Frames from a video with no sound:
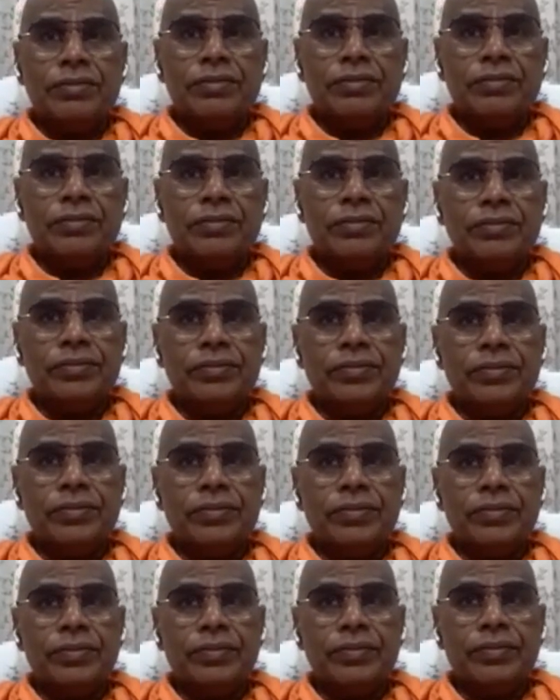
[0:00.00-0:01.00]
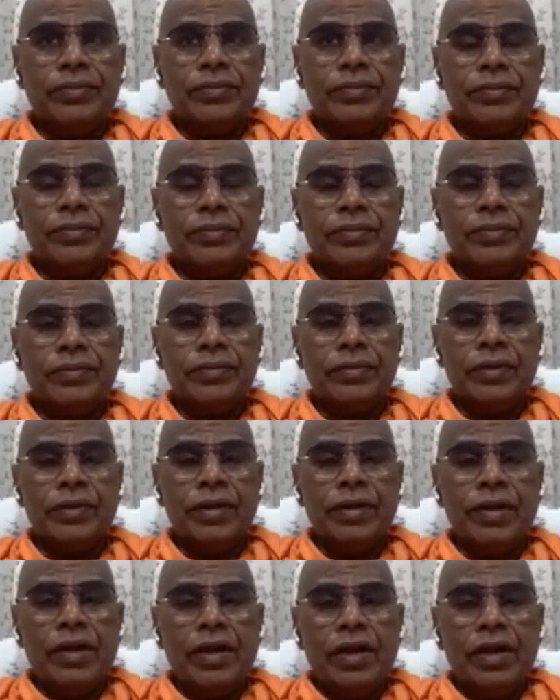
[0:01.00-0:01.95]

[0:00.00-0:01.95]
(no one is talking)